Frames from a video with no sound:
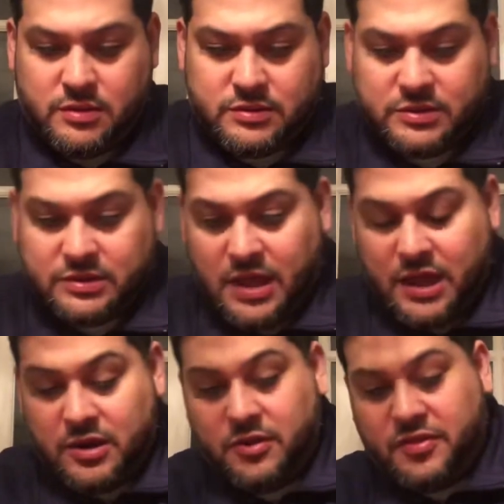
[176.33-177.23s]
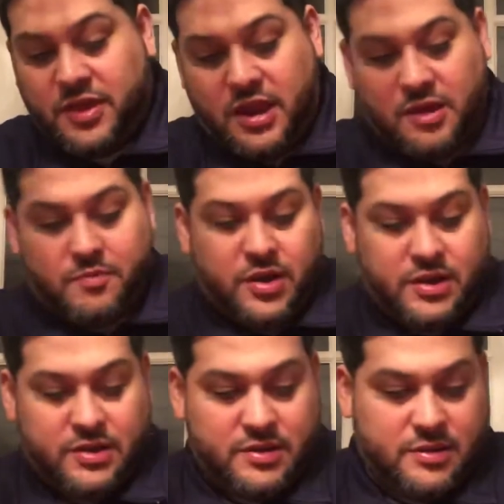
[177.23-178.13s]
It's not an authentic,
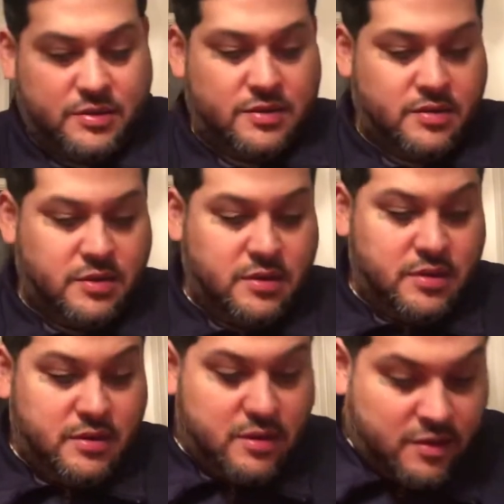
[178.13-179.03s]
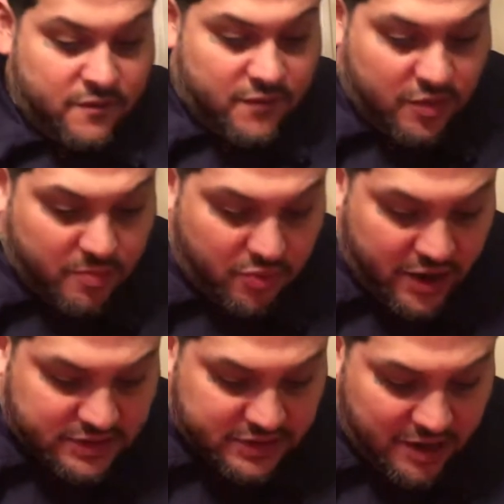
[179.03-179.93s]
but for the
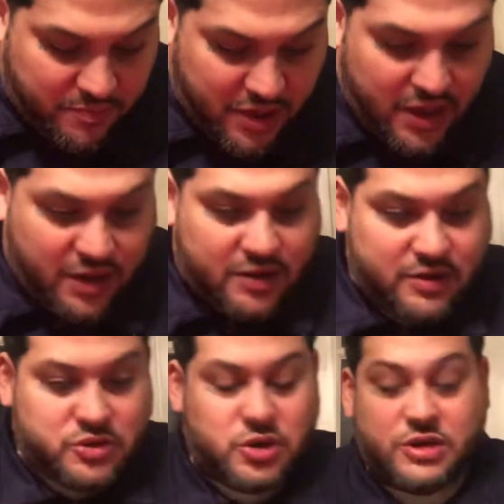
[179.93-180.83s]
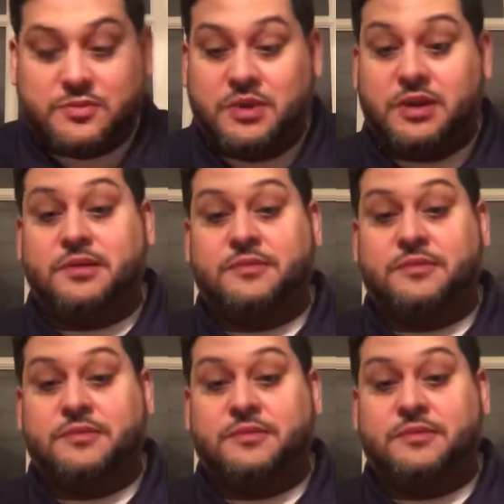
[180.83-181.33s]
price I paid, trust me.